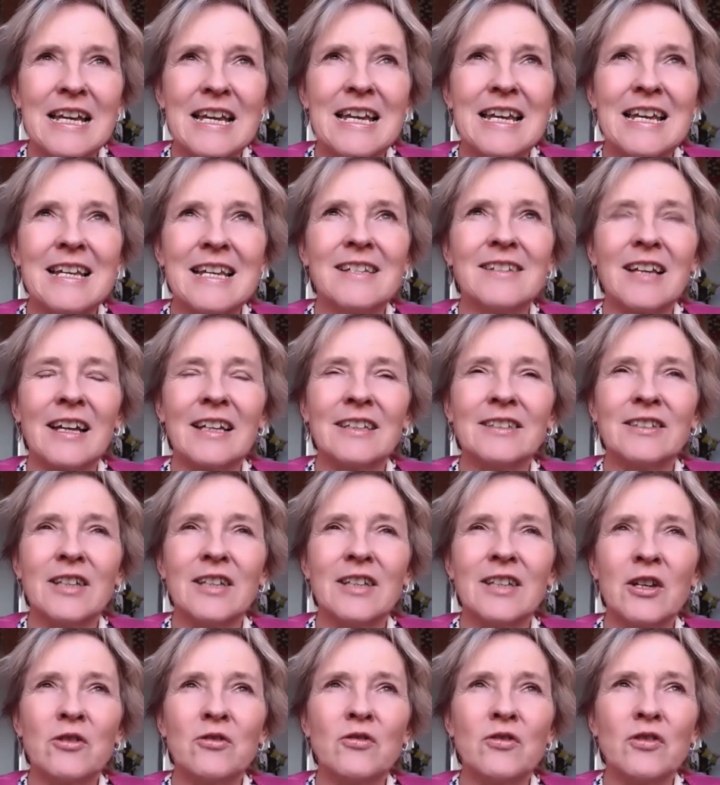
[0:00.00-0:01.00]
is I
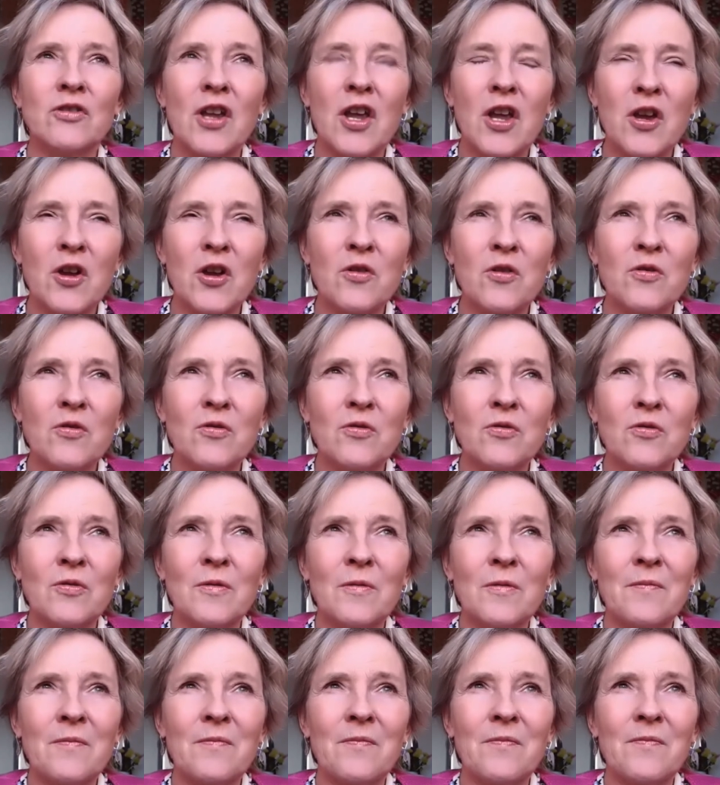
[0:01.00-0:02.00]
don't know
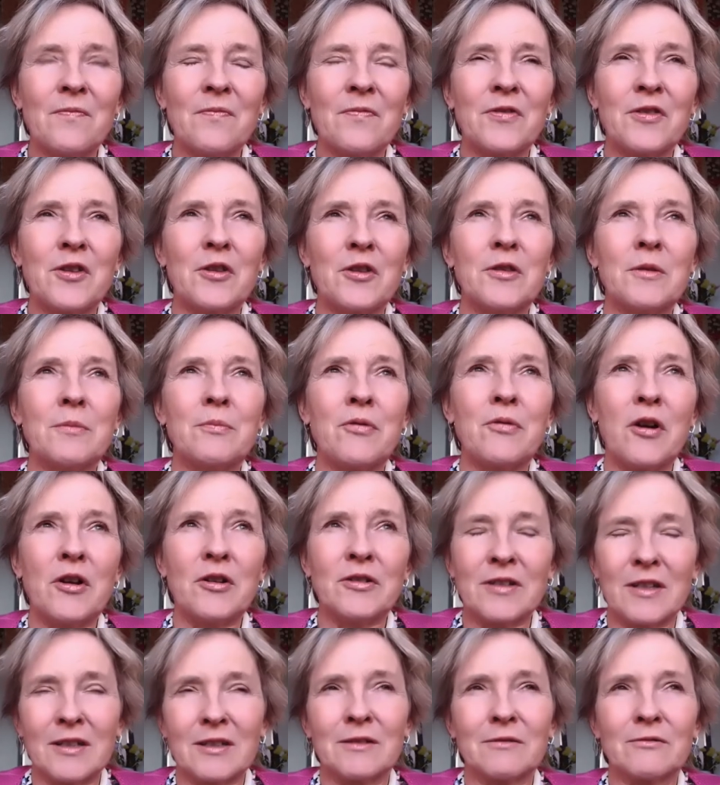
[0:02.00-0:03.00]
that the
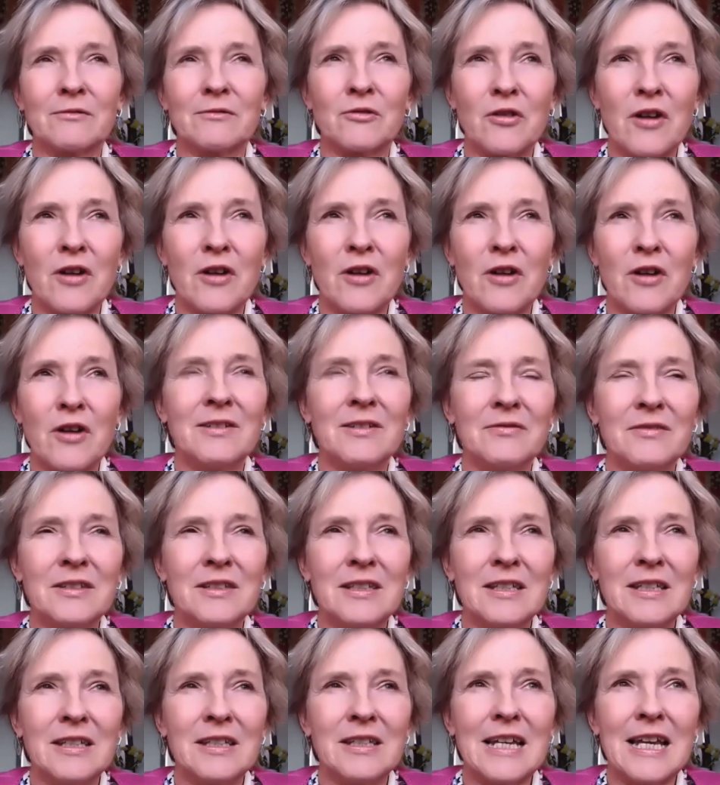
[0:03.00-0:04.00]
process of
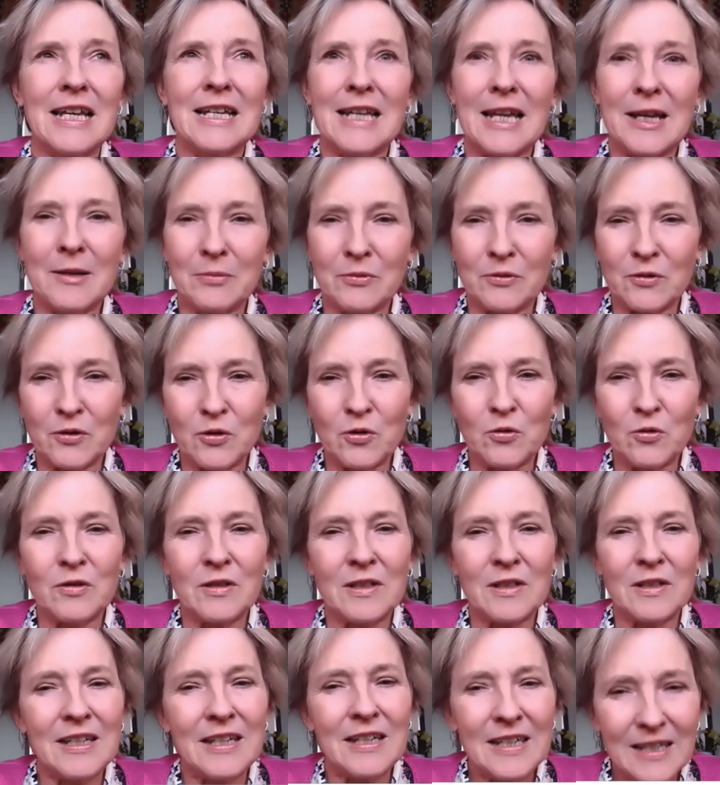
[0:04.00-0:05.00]
creativity enables you to
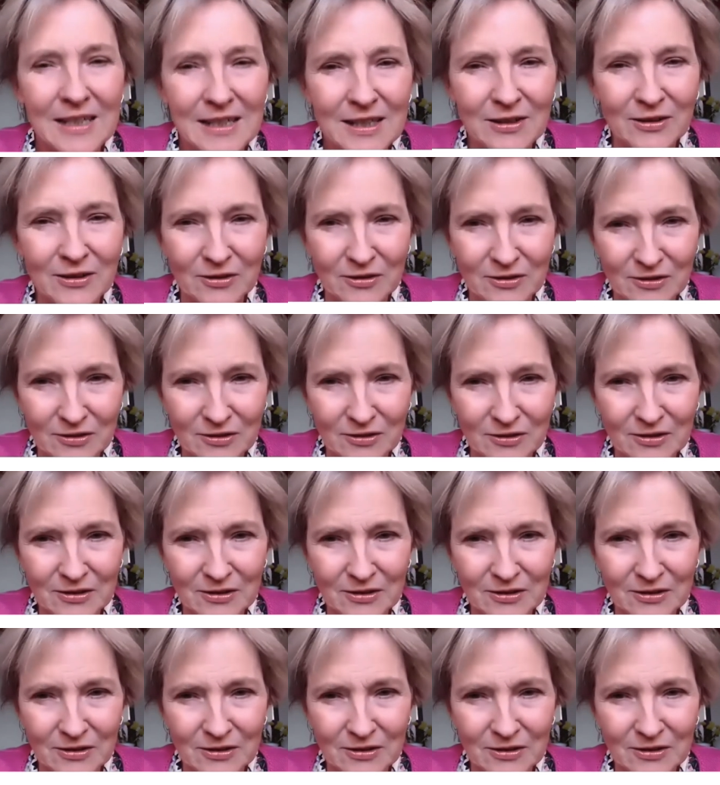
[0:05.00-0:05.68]
heal.